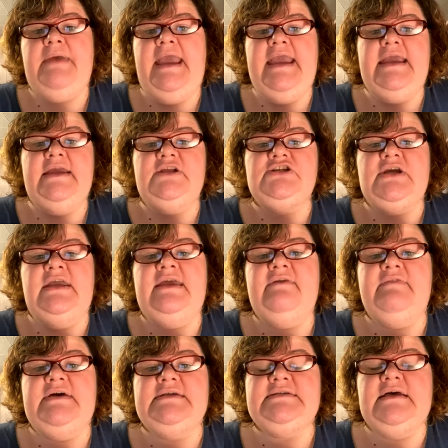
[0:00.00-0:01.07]
page and
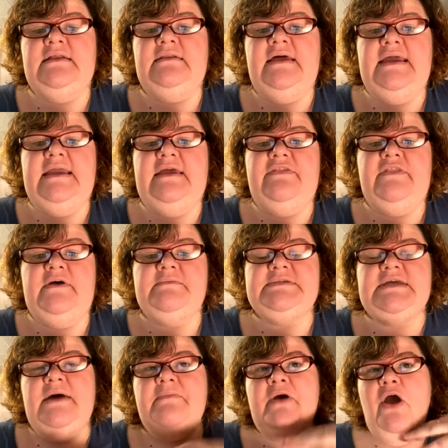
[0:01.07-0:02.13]
give us a like and
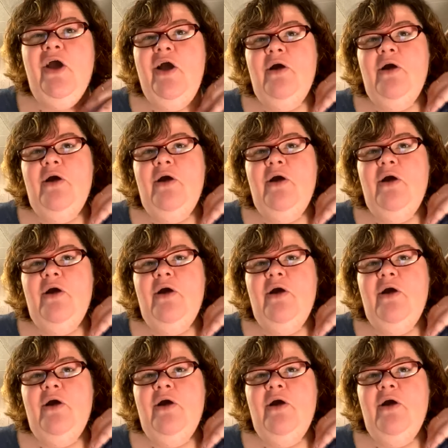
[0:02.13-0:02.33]
thumbs up.